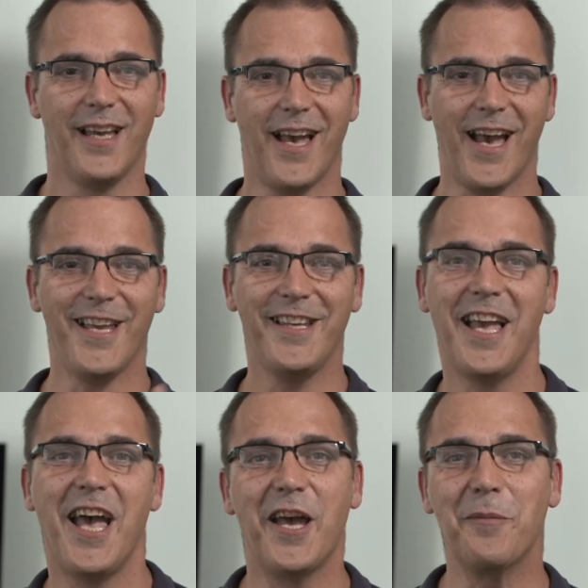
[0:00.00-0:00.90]
Hi,
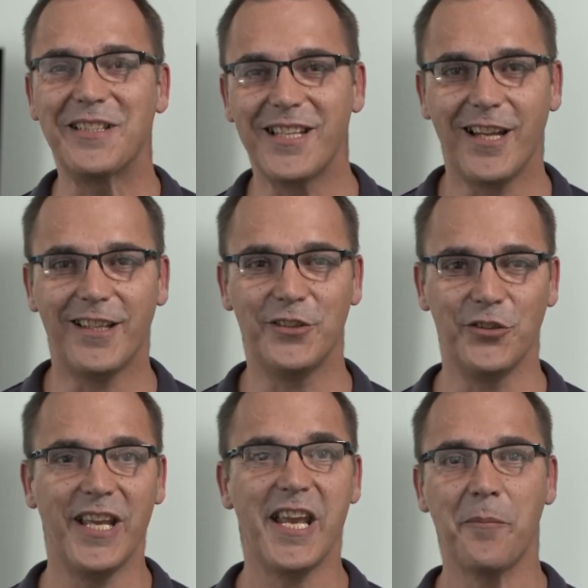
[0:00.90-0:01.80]
I'm Attila.
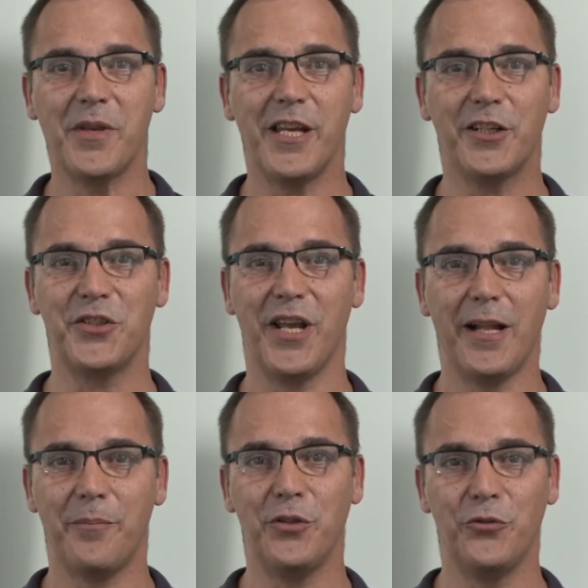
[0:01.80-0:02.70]
Today I'm here to
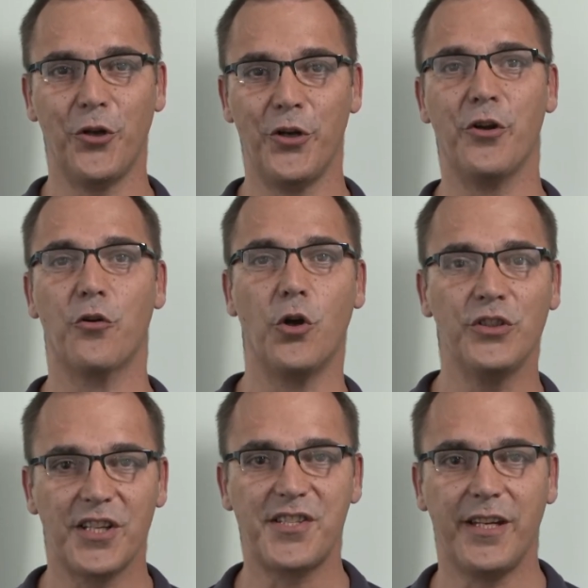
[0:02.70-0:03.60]
help you turn your
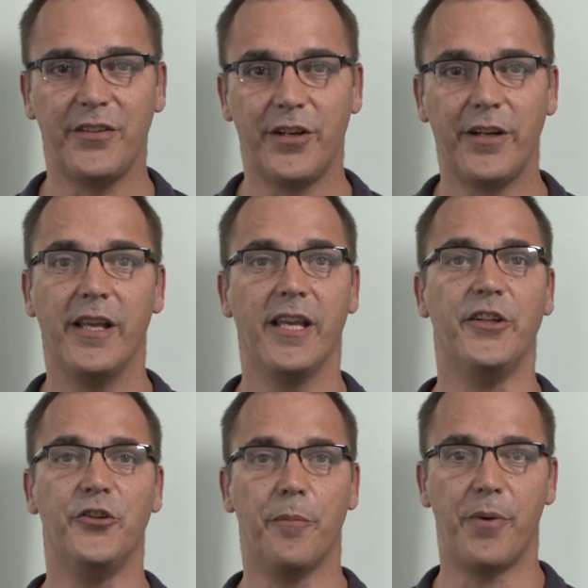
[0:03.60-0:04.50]
contact center
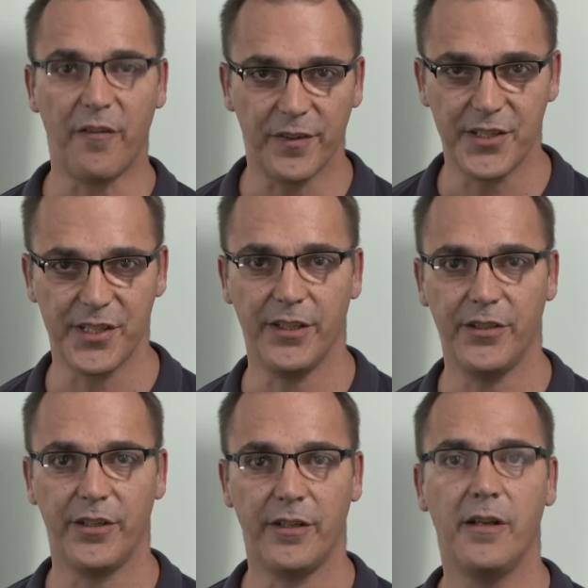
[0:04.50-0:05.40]
into a profit
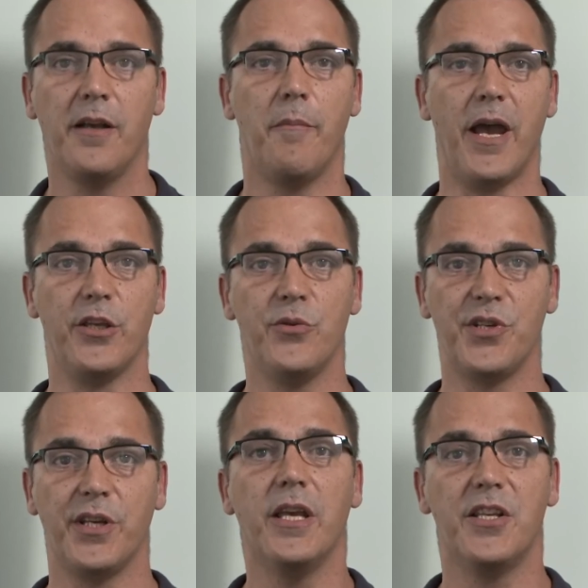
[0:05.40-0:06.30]
center by
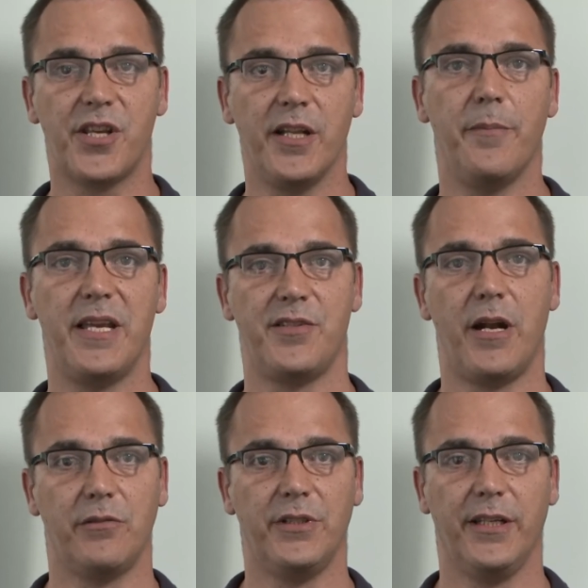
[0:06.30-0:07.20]
using skill-based
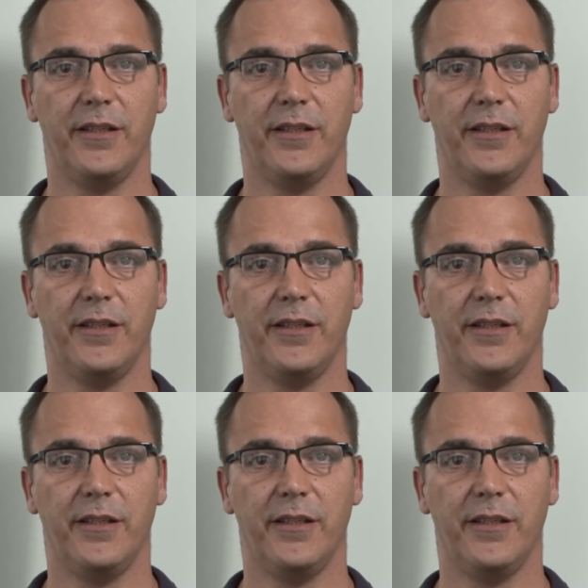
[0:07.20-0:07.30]
routing.